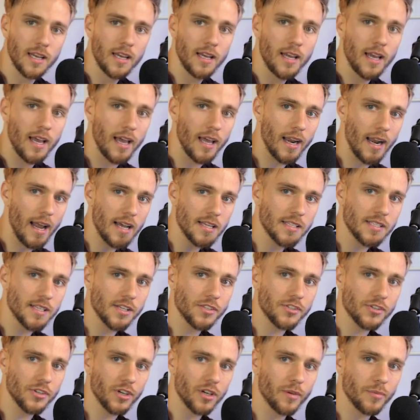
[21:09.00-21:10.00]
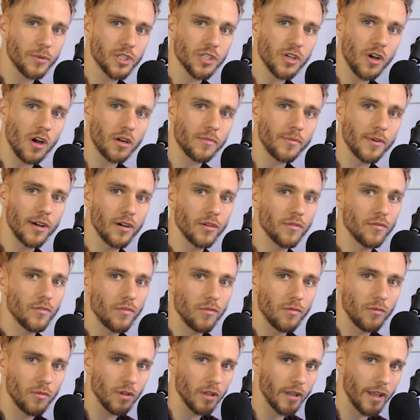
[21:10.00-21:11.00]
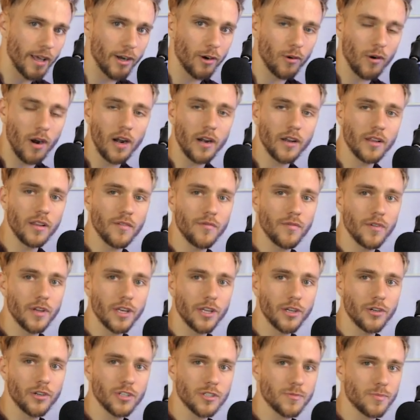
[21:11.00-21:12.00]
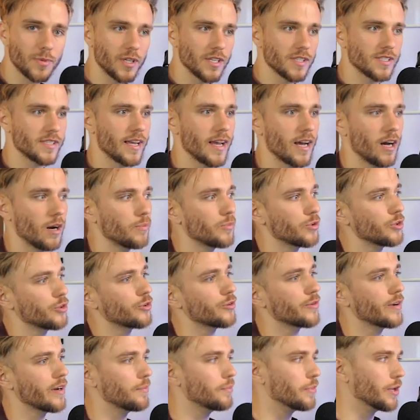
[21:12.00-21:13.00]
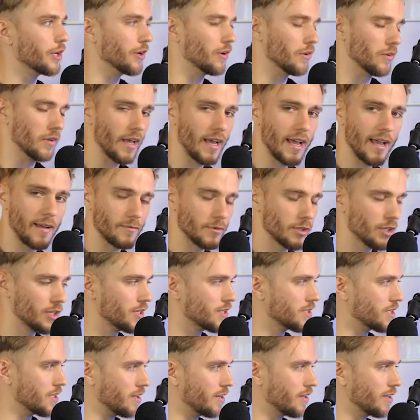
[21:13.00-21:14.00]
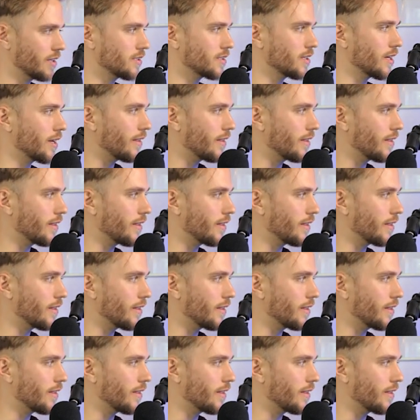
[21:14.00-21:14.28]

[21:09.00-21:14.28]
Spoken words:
and assets are going to be talked about later on in the videos because they help you create bigger lambdas and things like